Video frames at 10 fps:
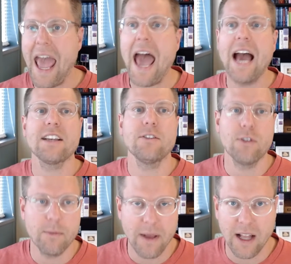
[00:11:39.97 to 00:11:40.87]
act of
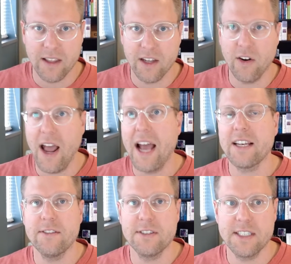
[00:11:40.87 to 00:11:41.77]
rebellion or
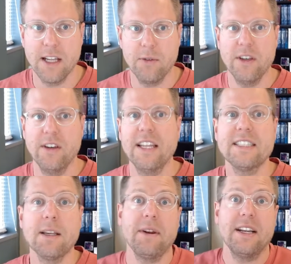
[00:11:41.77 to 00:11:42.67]
act of sin. When you
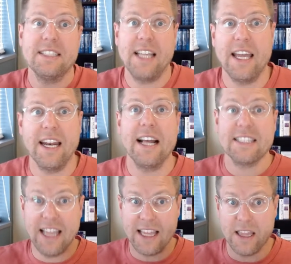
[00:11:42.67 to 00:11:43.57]
need somebody to stand in
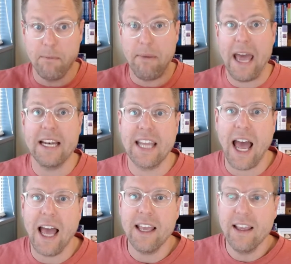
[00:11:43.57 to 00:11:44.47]
as like the bad
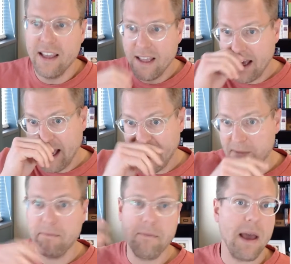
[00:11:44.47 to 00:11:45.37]
guy,
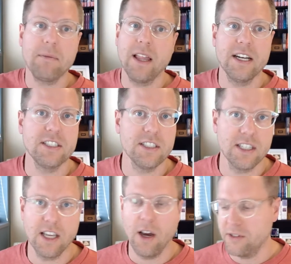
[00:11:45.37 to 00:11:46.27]
Babylon is just
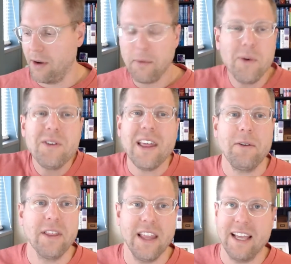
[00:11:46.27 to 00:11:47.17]
the go-to. I mean, we do
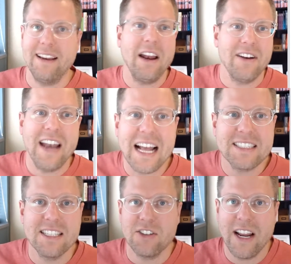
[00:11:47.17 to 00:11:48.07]
that with like
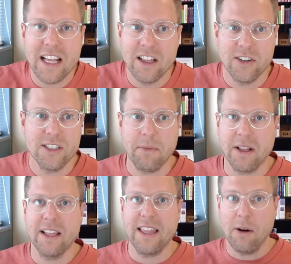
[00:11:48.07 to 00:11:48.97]
Nazis or Hitler or something
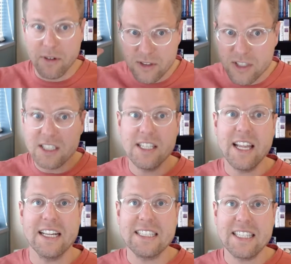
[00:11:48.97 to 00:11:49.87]
like that. When you just
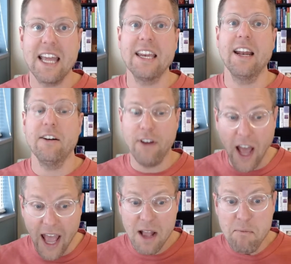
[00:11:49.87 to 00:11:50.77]
need a stand-in of
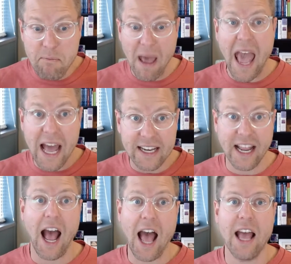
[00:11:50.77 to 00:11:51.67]
a bad
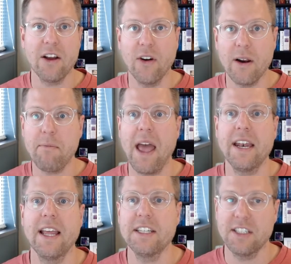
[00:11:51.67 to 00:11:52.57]
guy or a bad
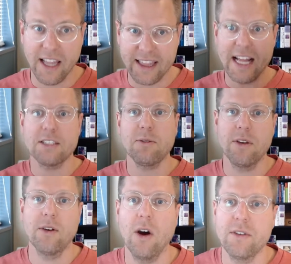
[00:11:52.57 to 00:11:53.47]
nation, like that's what
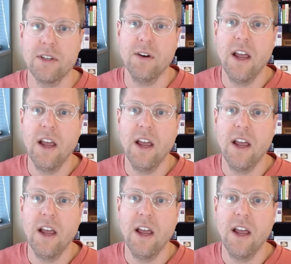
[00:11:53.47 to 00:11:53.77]
you go to